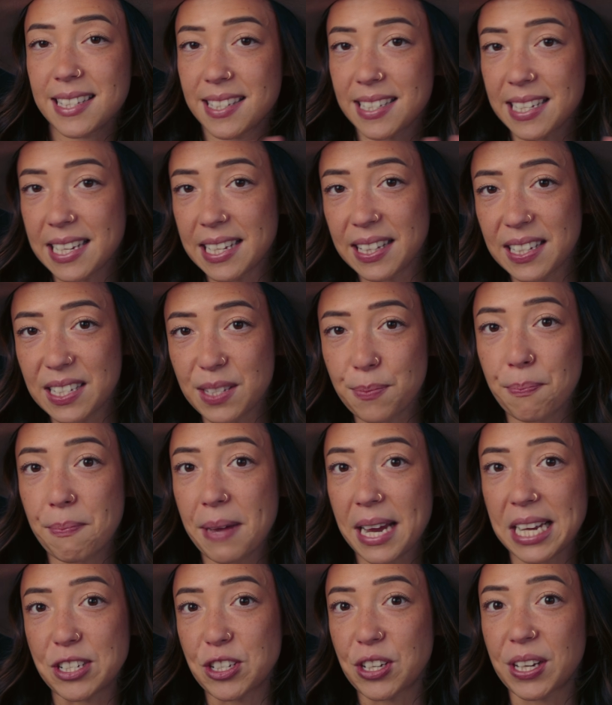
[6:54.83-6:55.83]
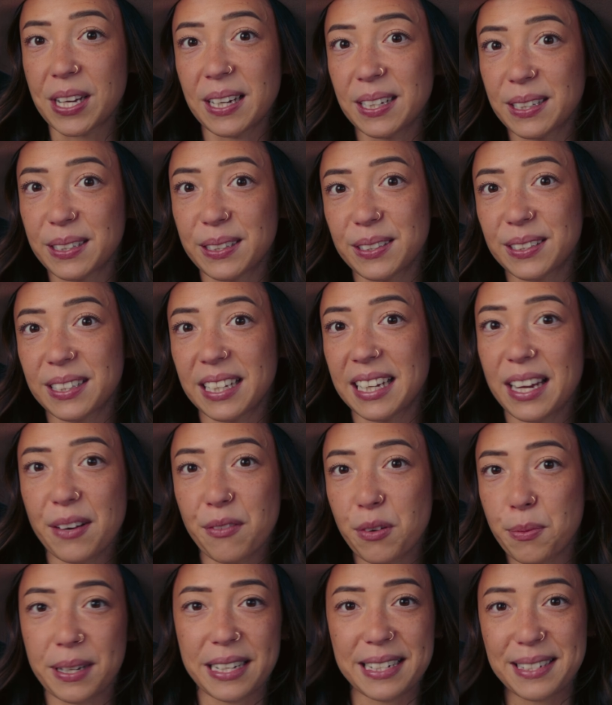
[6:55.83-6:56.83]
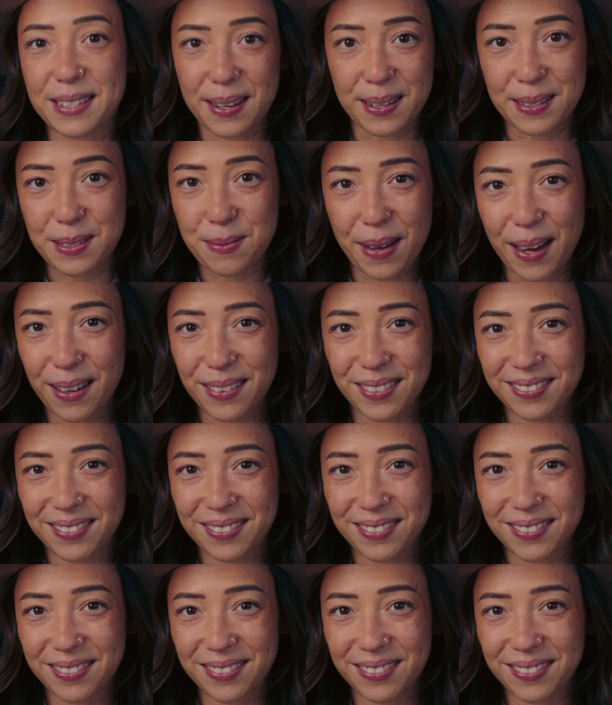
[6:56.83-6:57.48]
see this magic color that everybody talks about.